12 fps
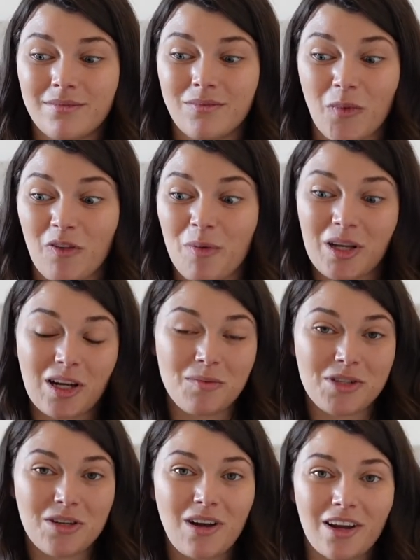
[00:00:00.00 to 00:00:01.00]
we've been up
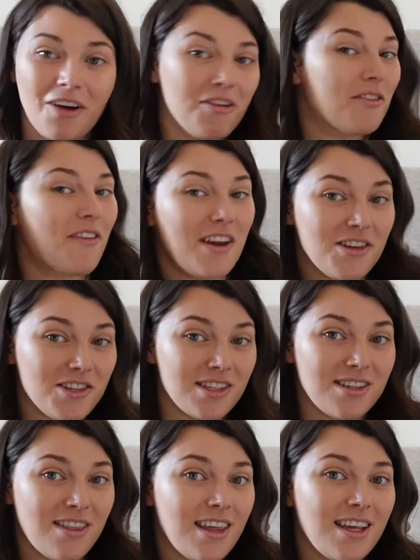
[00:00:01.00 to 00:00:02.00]
to like our adventures
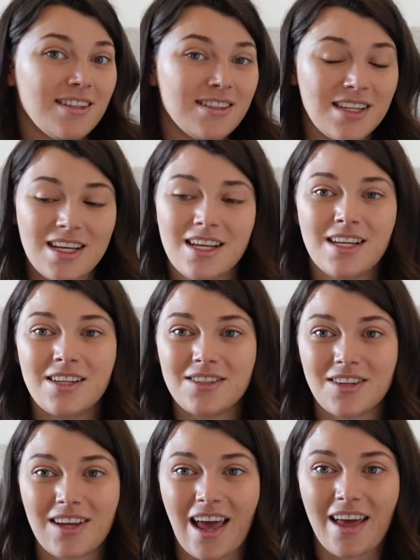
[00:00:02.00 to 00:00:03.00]
and things so
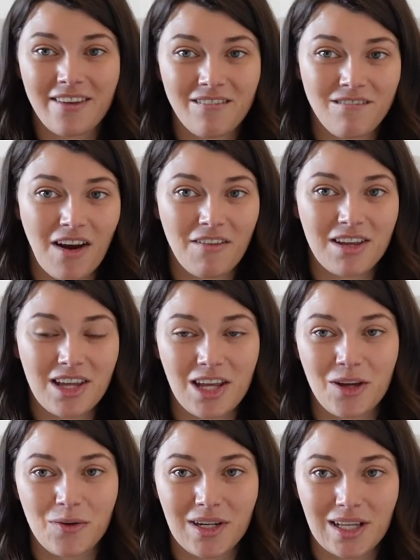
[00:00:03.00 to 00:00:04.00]
yeah very
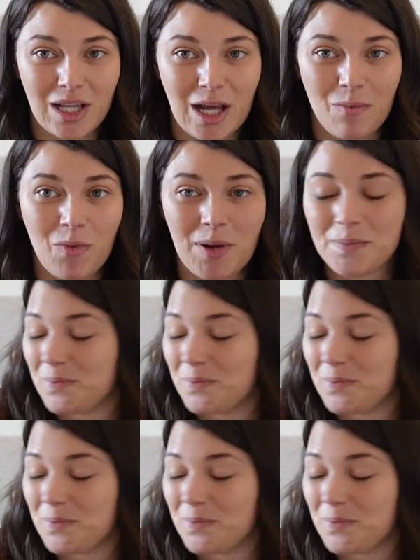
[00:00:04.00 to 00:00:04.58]
cute little camera